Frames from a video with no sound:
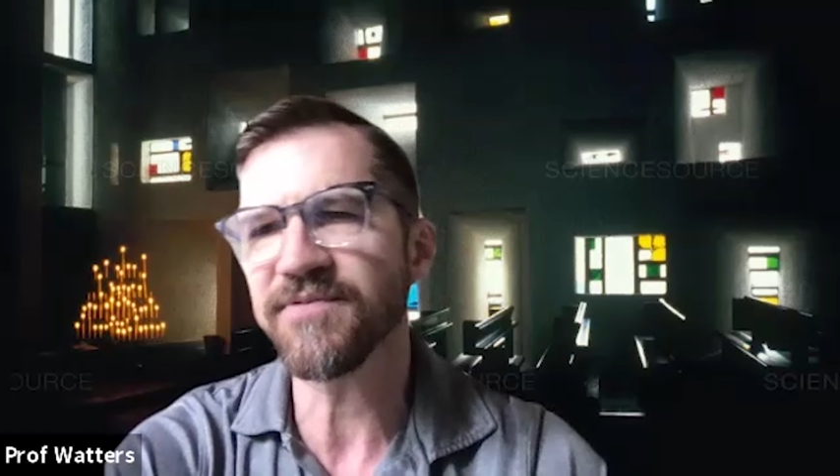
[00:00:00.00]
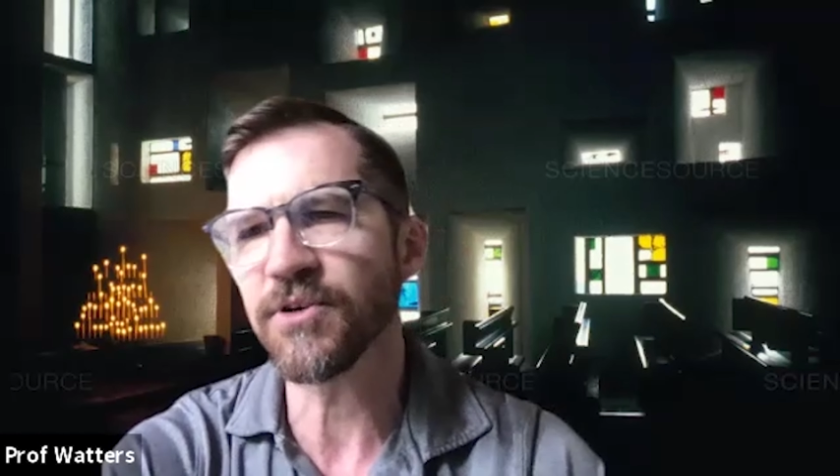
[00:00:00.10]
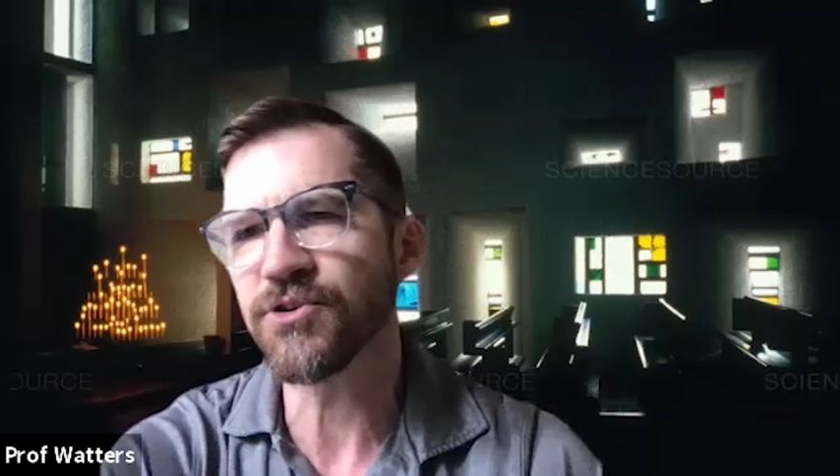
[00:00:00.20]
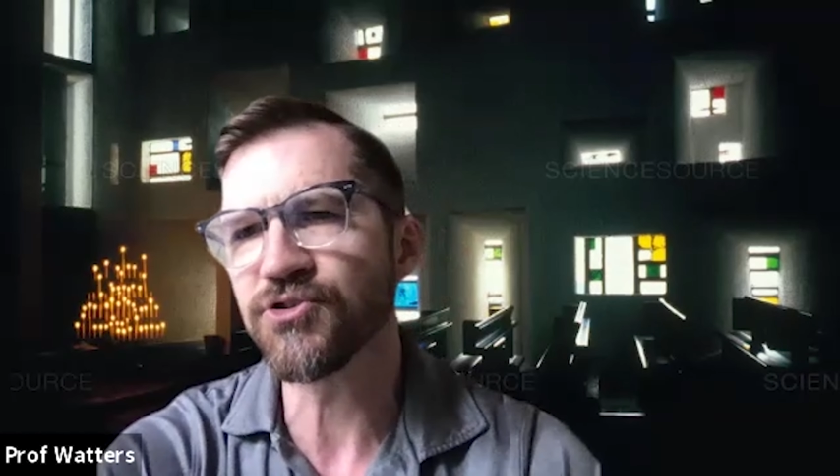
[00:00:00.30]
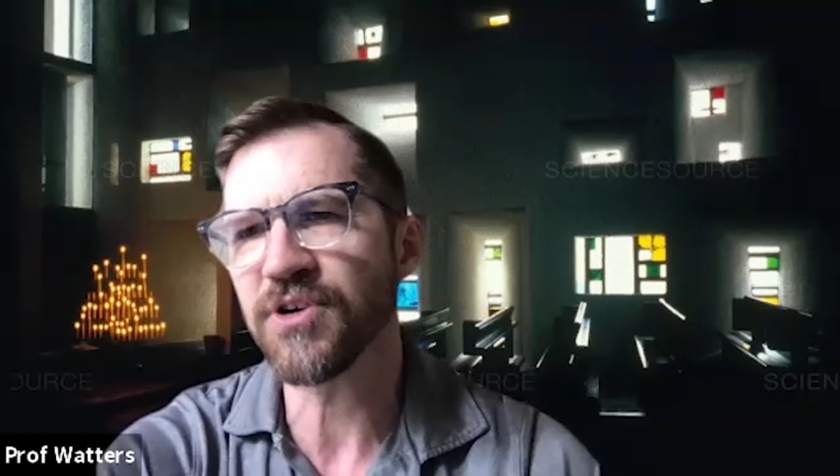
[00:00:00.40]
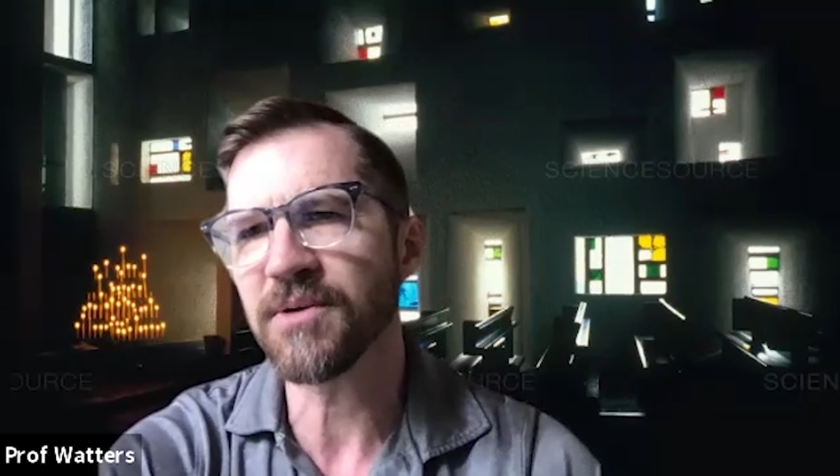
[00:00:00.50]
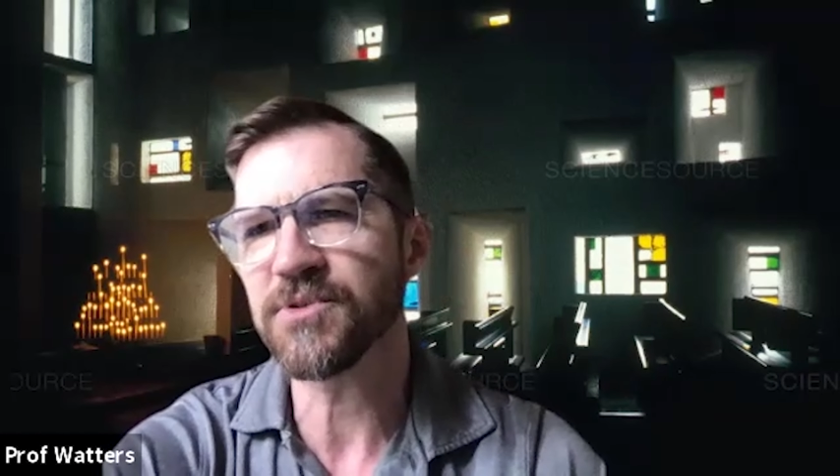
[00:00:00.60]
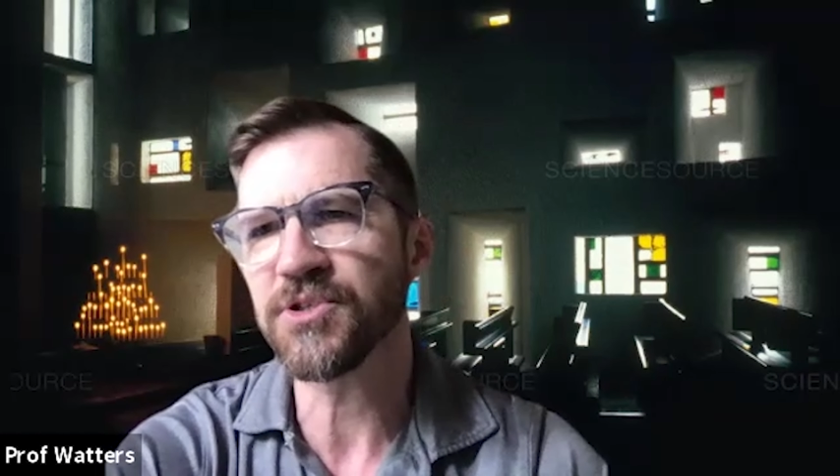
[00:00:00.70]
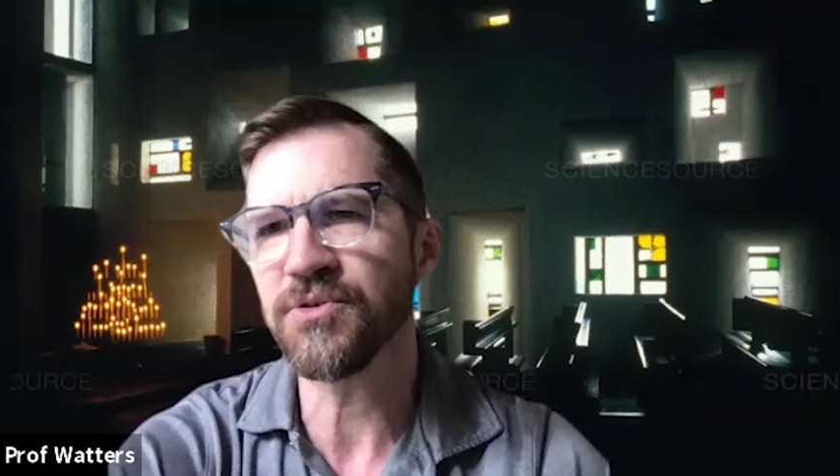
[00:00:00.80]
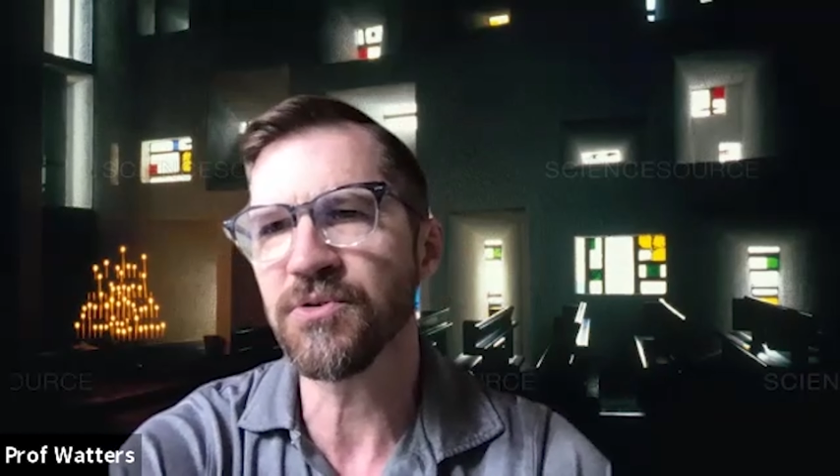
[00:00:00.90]
field
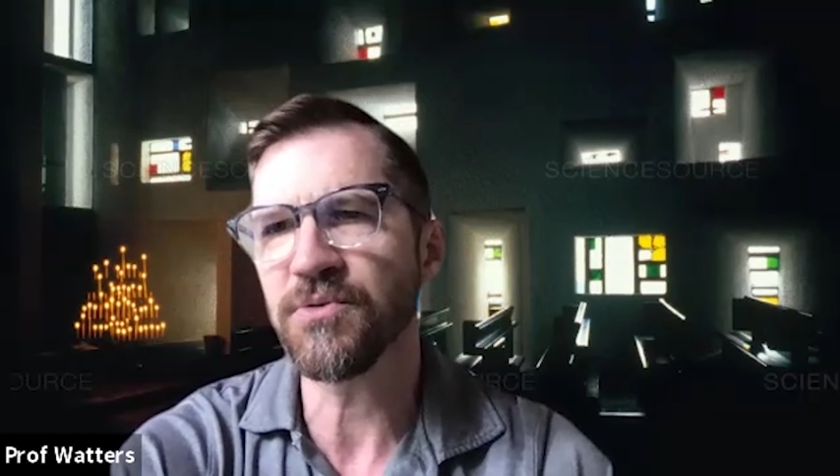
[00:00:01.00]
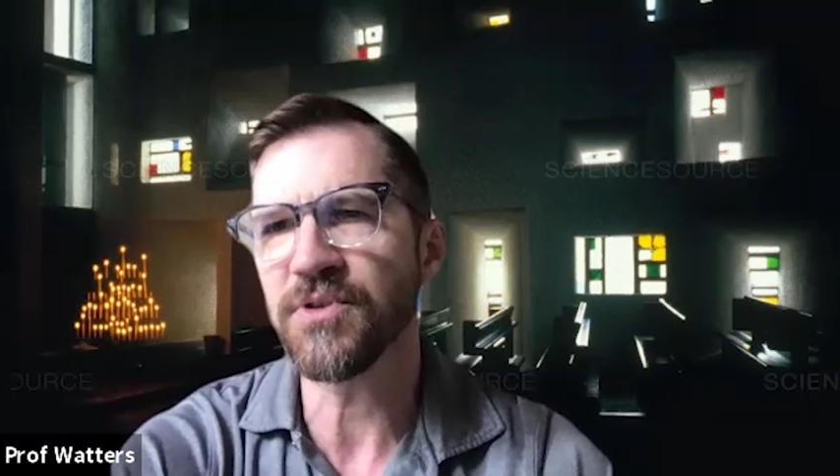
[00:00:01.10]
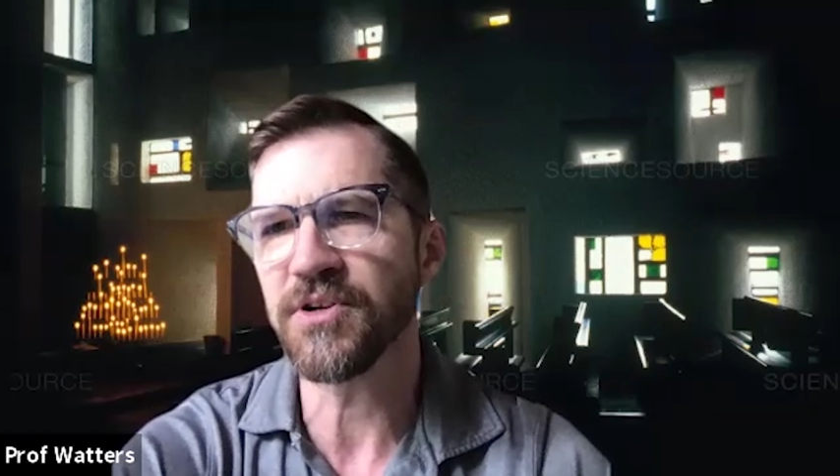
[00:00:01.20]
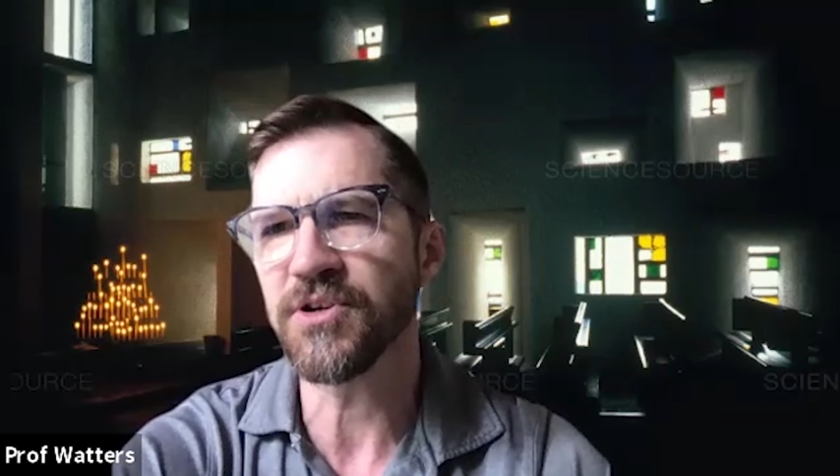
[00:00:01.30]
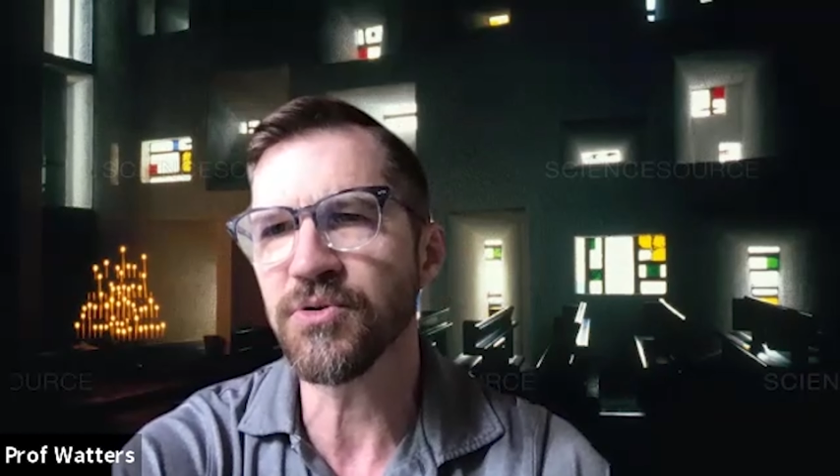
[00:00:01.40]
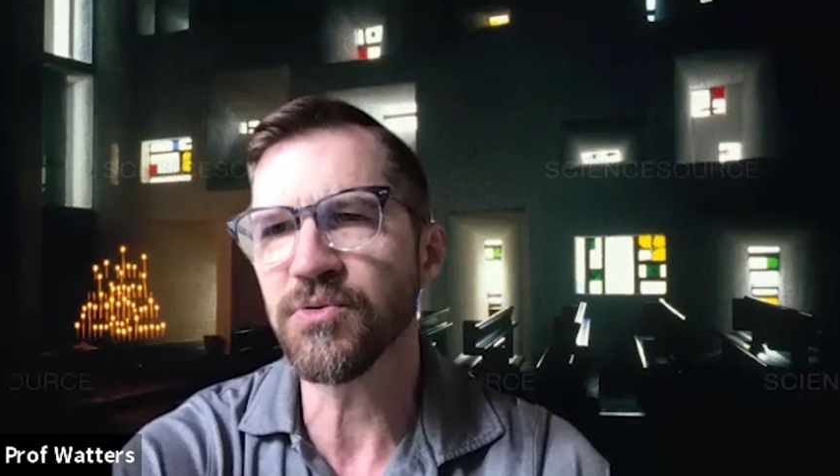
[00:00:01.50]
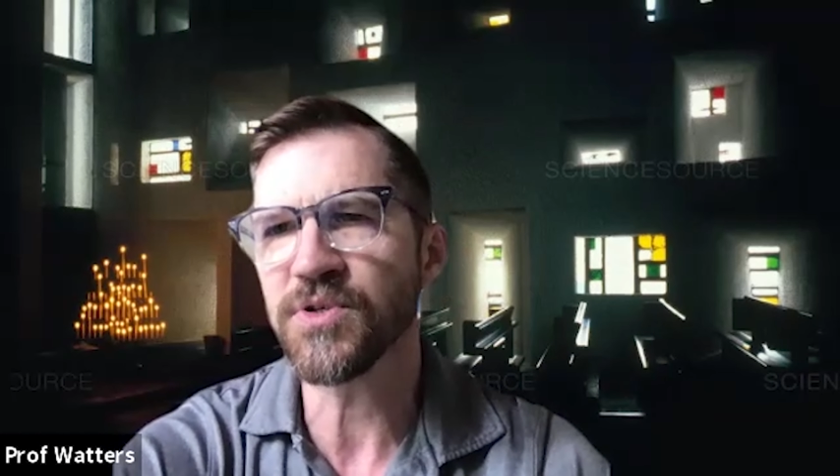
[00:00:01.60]
trip to the new